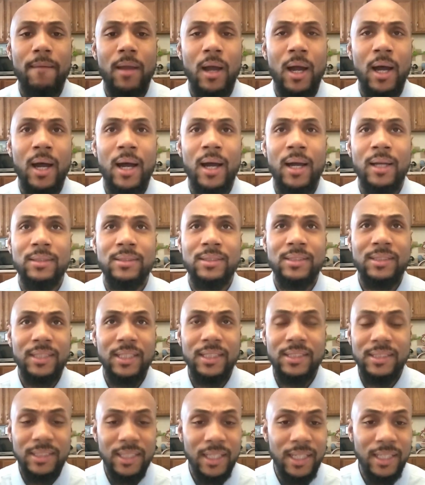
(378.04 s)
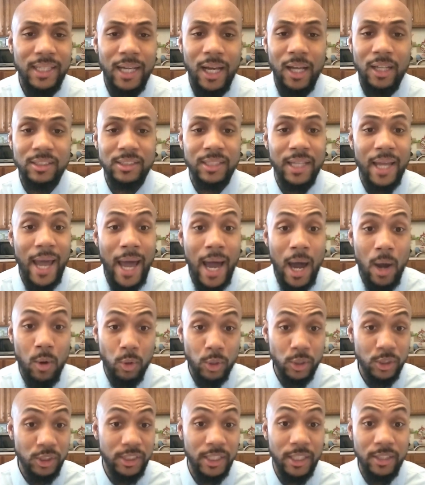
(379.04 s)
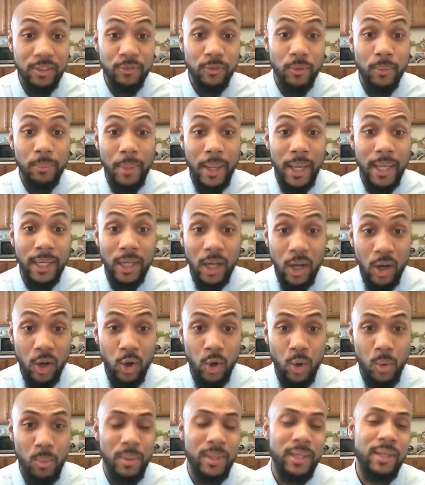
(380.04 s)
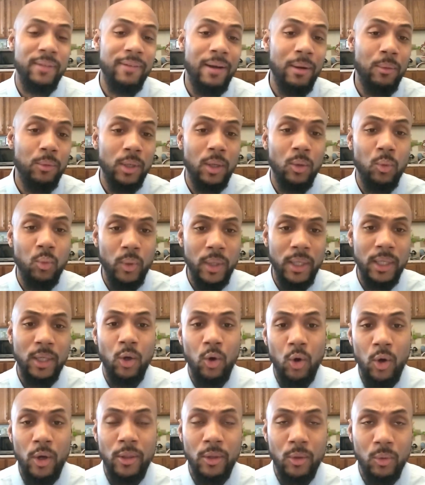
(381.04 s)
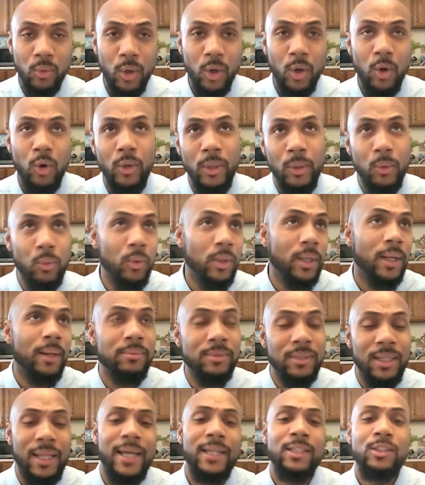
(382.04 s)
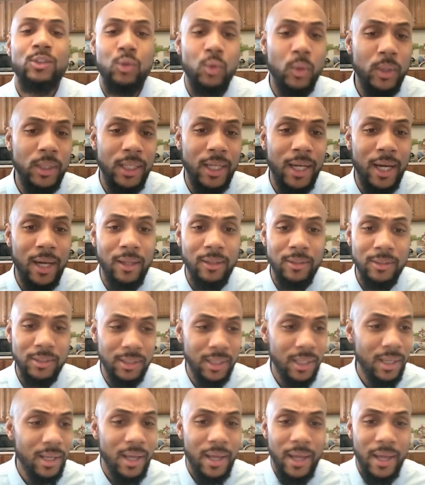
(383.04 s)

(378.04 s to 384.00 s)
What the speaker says: $16 an hour just from at home, and if I would have went on the road, it went up to like $20